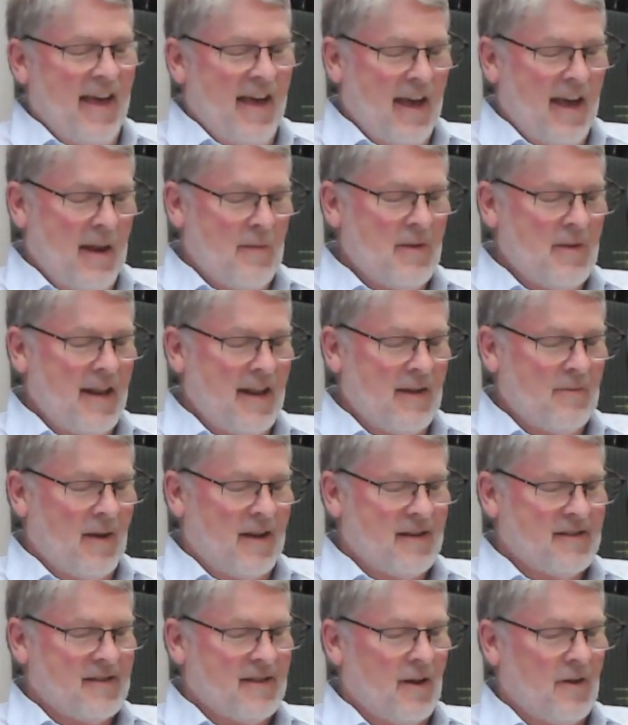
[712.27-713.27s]
And I'm hitting
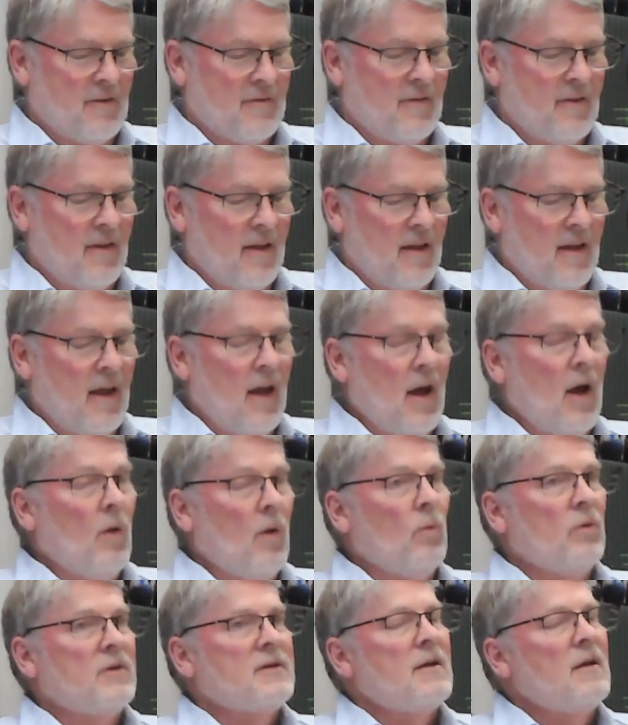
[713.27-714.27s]
myself.
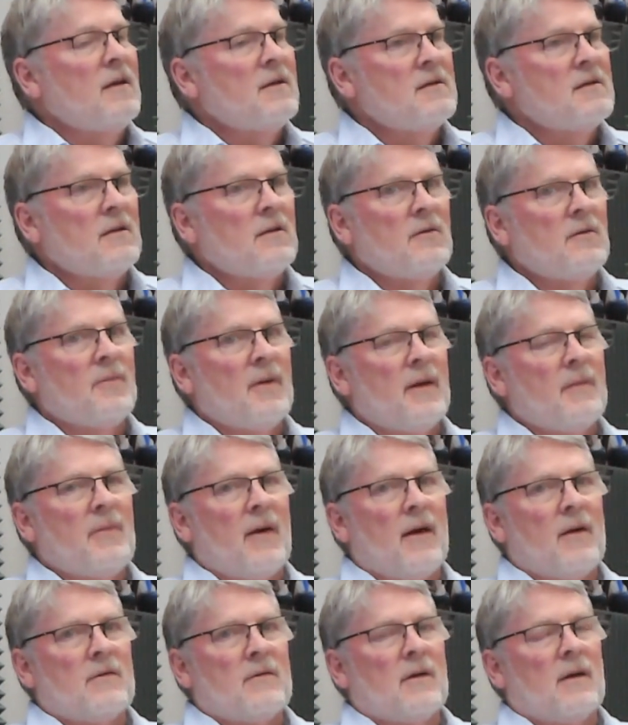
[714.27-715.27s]
Well, tell us a little bit
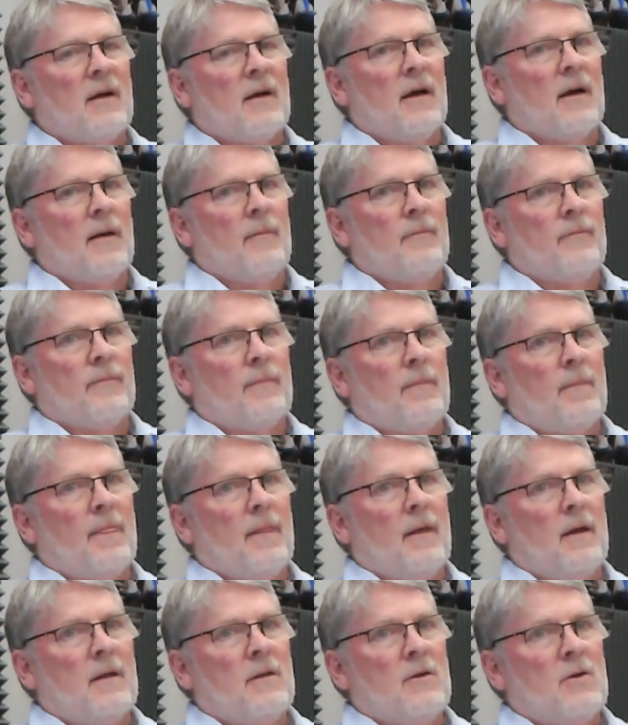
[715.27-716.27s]
about
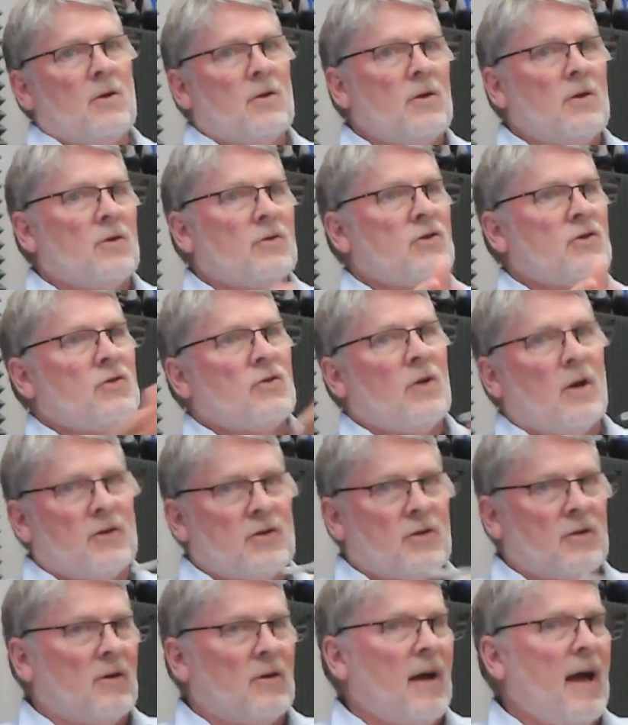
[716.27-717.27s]
your
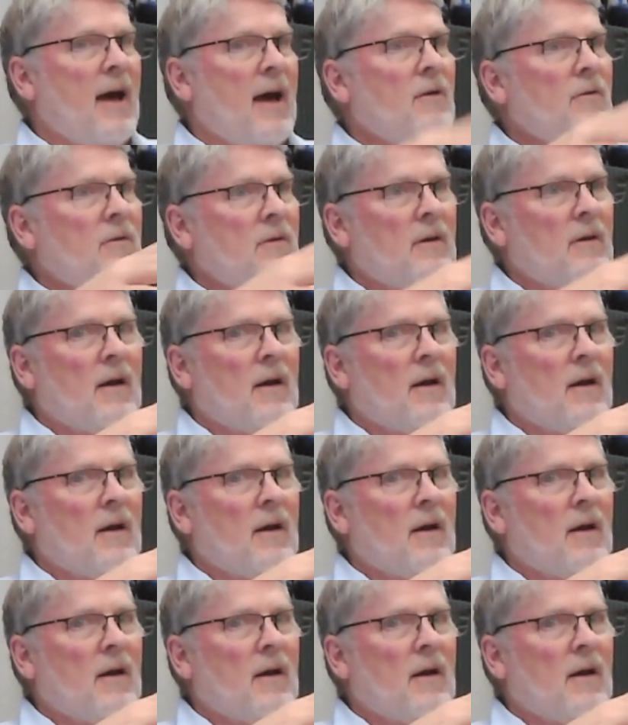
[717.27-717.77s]
structure. How